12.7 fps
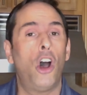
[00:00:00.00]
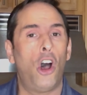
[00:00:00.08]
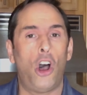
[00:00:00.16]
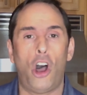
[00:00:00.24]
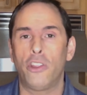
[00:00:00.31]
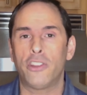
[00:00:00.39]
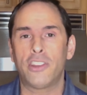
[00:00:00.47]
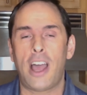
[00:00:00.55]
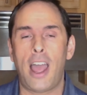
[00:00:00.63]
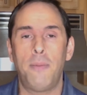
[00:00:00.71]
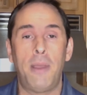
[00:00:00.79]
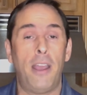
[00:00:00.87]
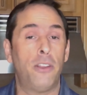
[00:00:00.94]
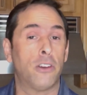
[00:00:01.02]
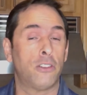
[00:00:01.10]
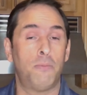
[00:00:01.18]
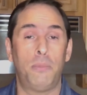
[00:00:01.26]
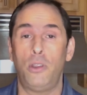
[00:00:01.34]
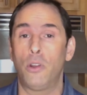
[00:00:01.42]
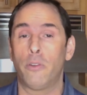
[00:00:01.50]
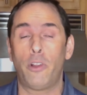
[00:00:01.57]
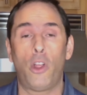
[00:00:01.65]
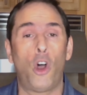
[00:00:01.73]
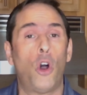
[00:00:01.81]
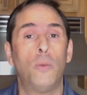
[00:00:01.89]
all the time and there's beautiful
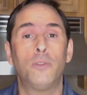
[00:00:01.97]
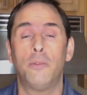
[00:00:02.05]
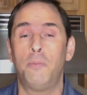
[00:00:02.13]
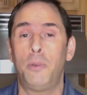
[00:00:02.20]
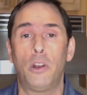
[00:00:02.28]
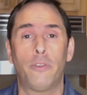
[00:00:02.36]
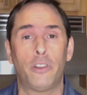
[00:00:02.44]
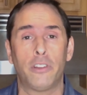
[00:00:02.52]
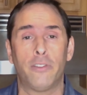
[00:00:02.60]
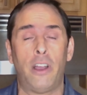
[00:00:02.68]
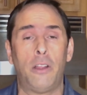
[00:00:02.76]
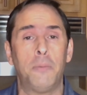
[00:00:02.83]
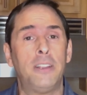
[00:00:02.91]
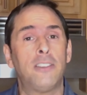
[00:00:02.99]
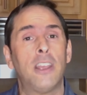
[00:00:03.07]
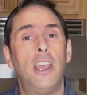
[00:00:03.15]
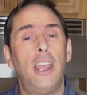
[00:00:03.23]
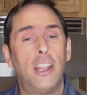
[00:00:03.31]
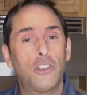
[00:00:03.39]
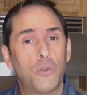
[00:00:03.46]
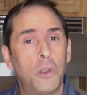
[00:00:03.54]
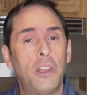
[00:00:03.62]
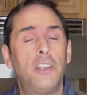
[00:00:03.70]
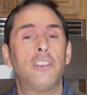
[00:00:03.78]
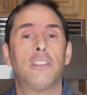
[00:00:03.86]
homes and beautiful developments. It's
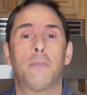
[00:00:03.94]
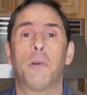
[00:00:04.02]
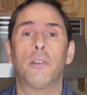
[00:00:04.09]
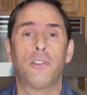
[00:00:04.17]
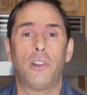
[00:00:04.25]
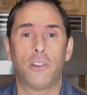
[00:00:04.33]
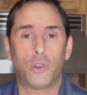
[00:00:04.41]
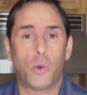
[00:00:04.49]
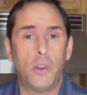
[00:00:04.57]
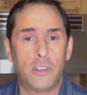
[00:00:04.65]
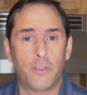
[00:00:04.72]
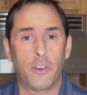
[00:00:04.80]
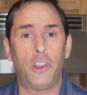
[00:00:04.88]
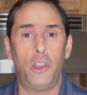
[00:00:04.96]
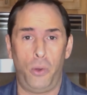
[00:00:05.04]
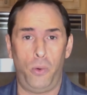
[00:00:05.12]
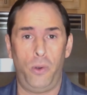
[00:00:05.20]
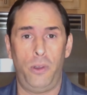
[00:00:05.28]
really just a personal choice for you.